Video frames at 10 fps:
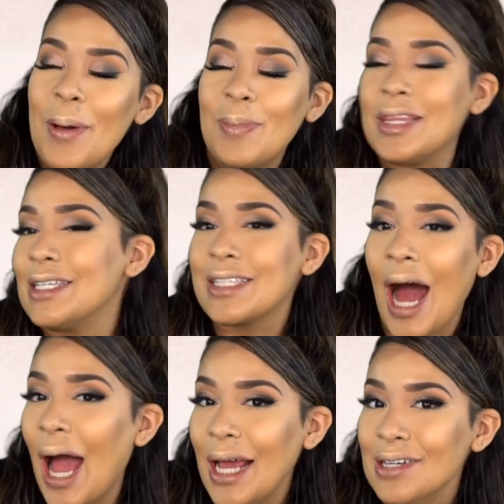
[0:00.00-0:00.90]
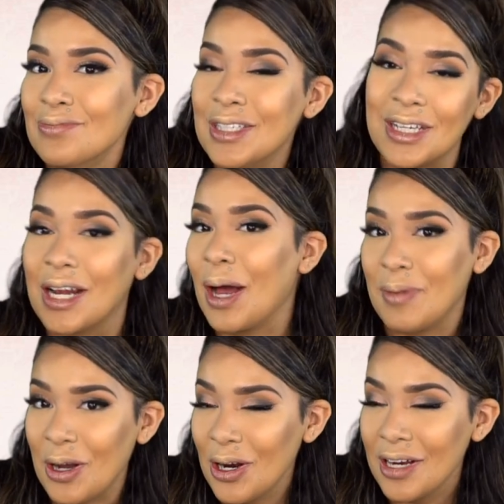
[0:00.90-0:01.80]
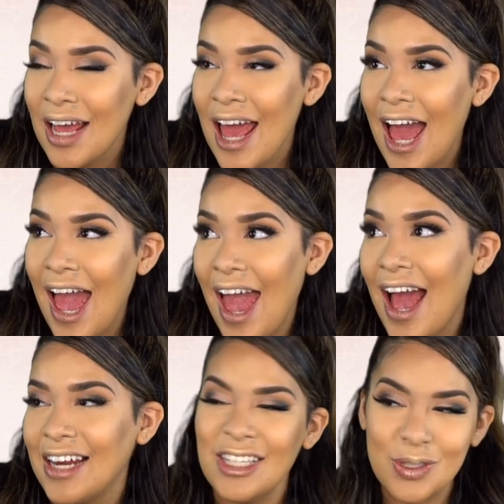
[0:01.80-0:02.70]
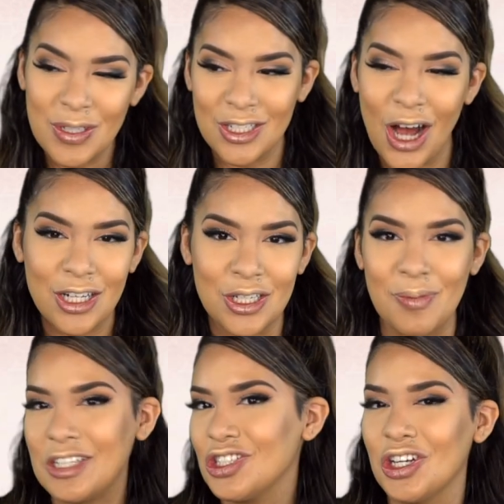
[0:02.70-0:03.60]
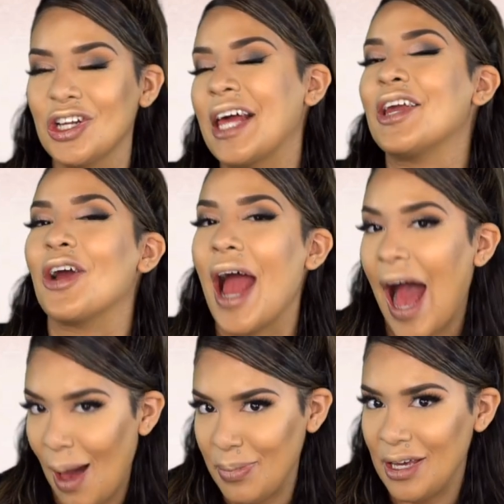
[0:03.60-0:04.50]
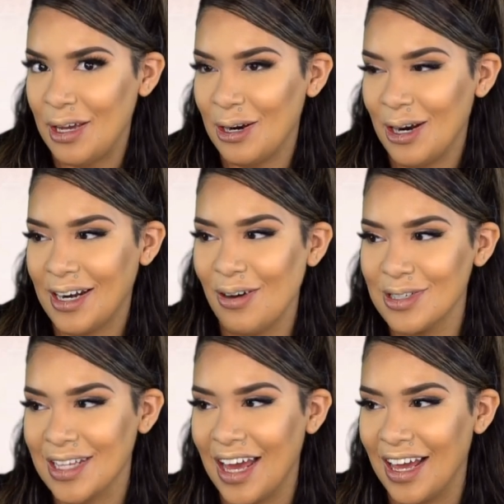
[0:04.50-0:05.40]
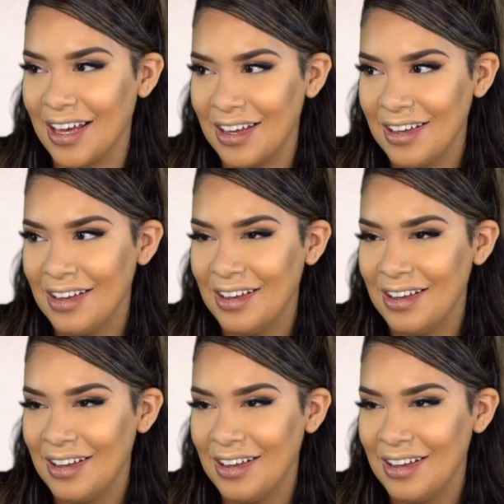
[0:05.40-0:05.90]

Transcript: but this guy is gonna come here and he's supposed to talk to you, make sure you're like, you're happy here. And I was like,